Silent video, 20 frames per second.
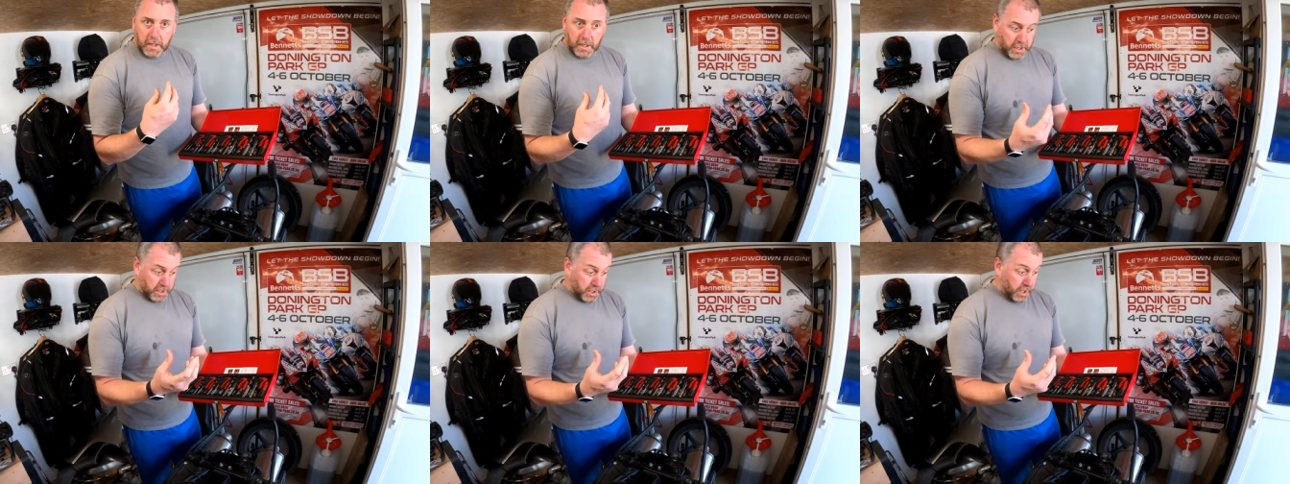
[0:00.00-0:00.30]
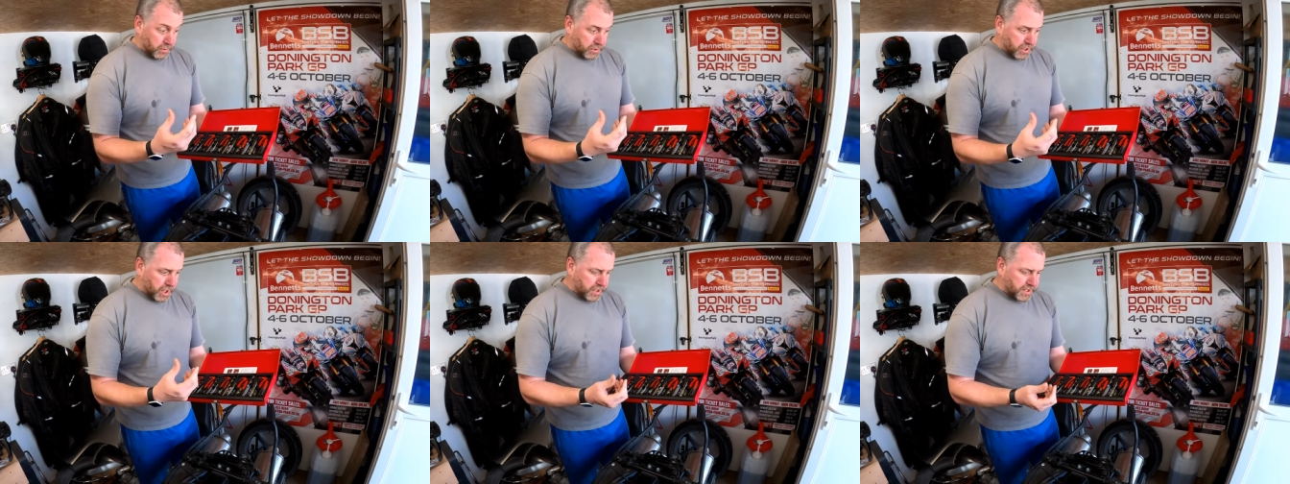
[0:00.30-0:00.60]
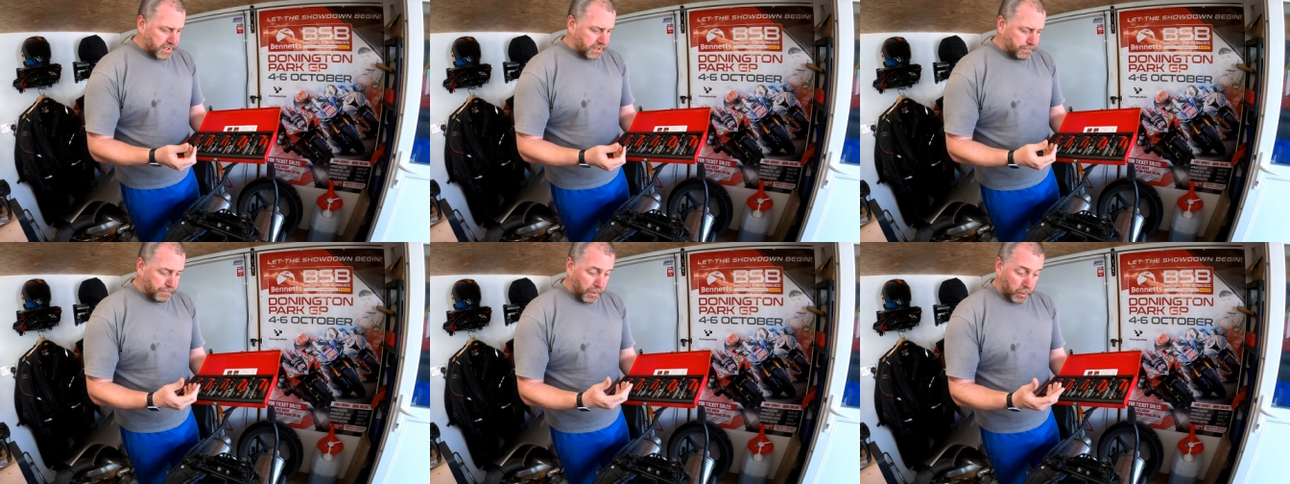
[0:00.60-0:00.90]
you know,
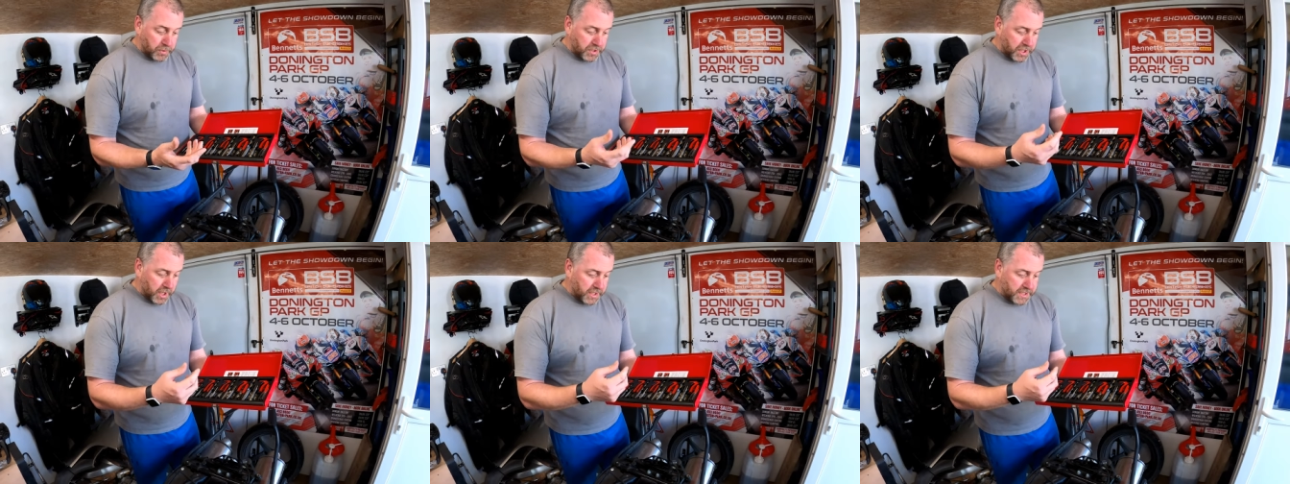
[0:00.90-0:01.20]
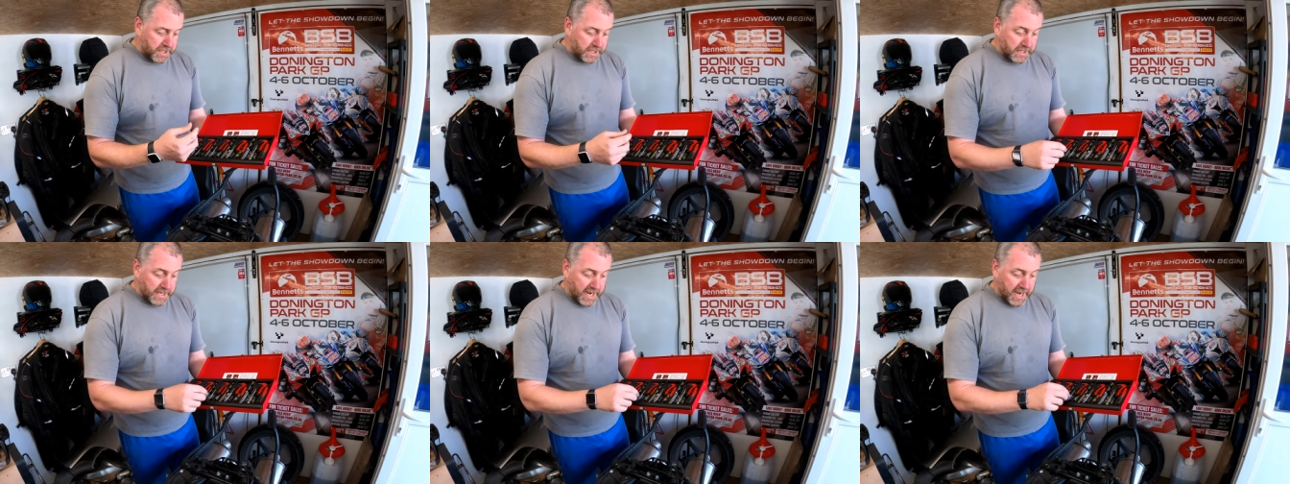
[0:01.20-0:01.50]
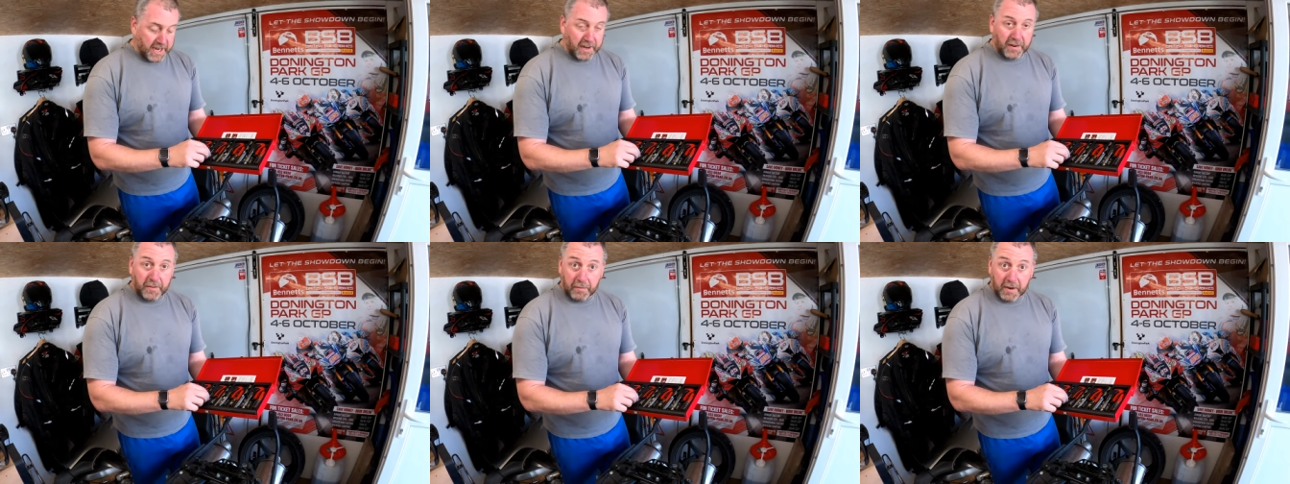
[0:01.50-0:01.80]
sizes, bolt sizes,
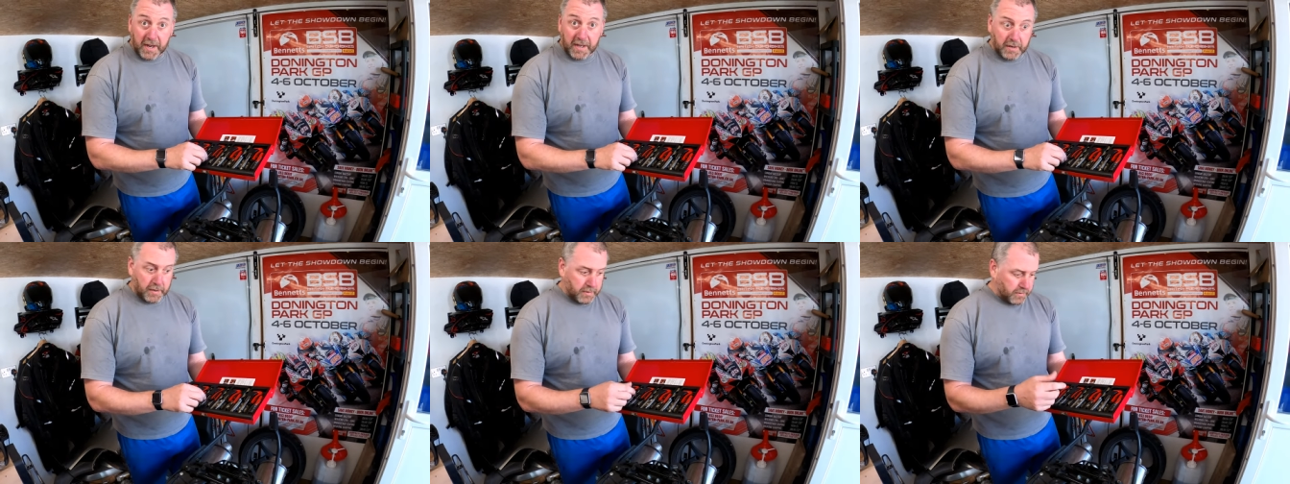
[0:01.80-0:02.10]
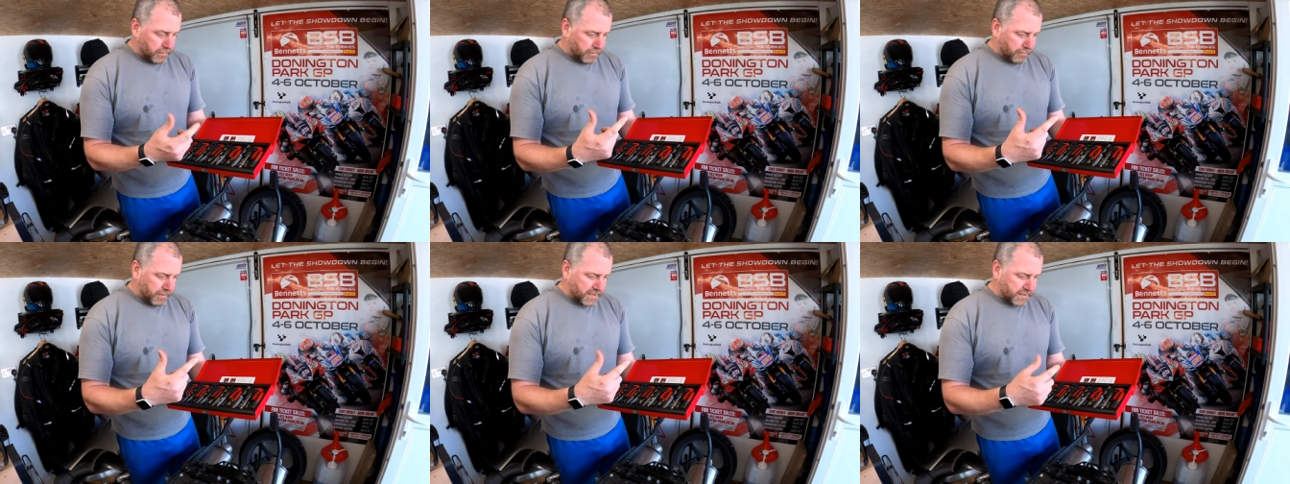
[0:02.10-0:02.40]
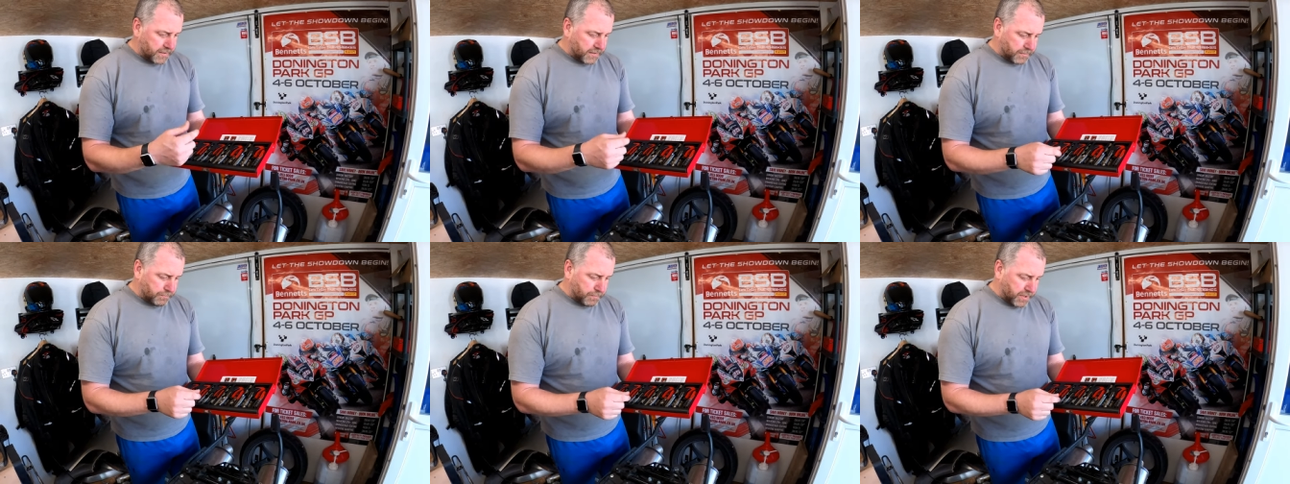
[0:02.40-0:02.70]
and thread
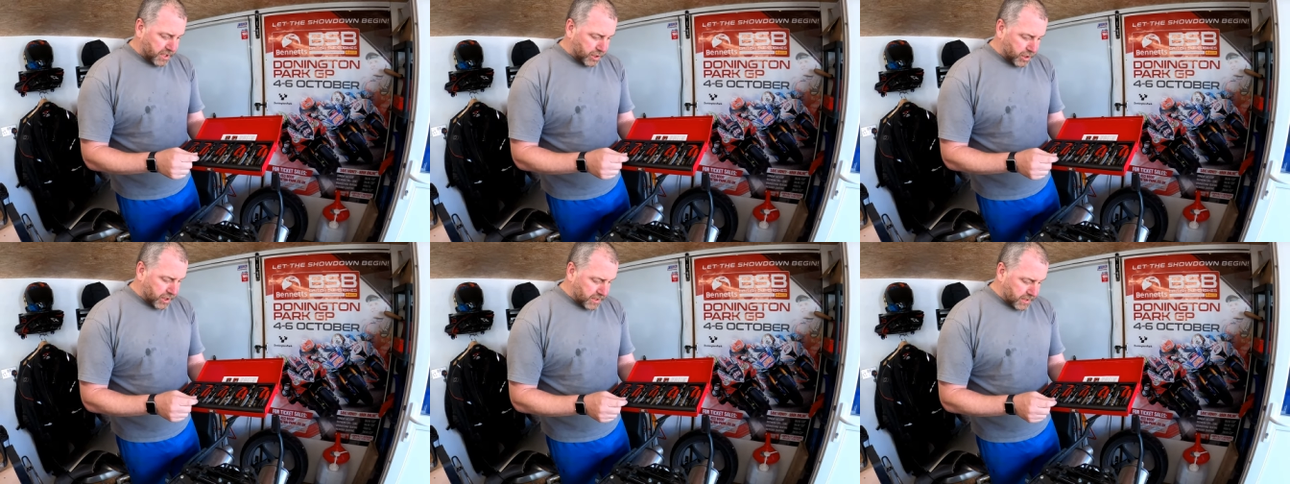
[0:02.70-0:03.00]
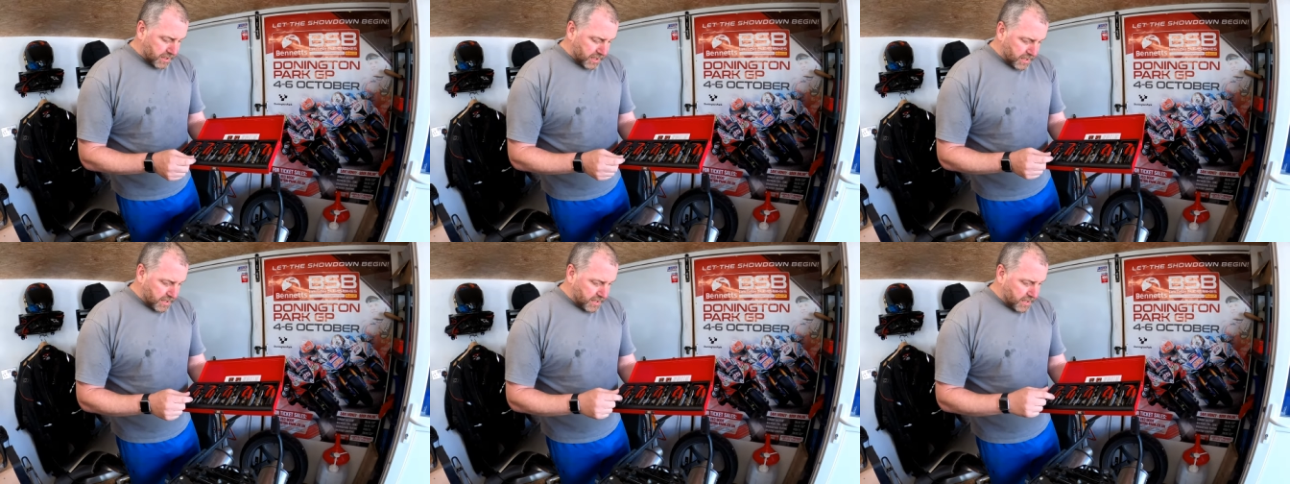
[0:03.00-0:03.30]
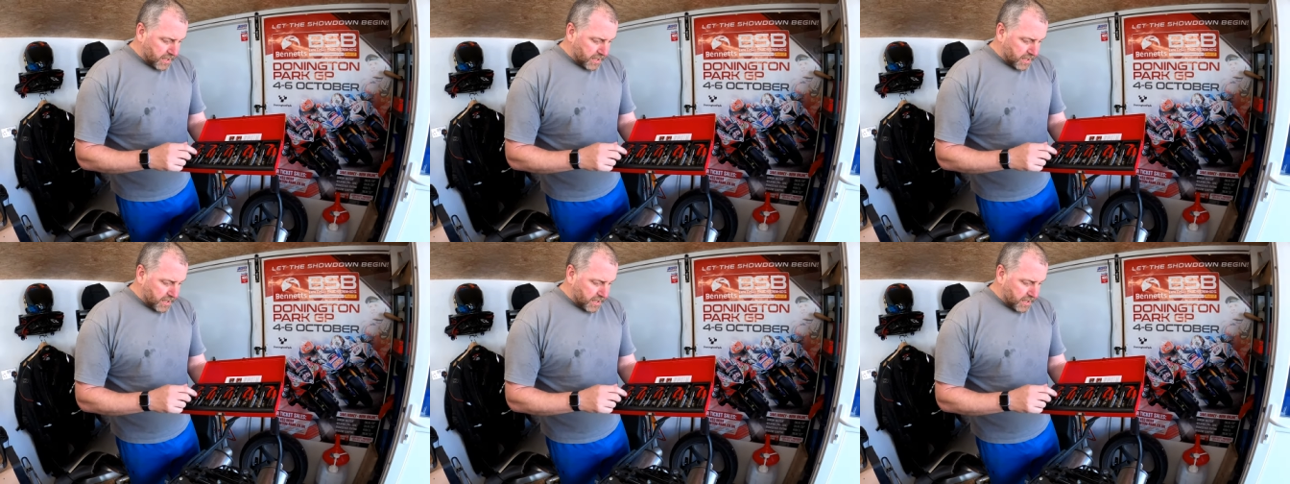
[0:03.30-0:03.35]
thread pitches.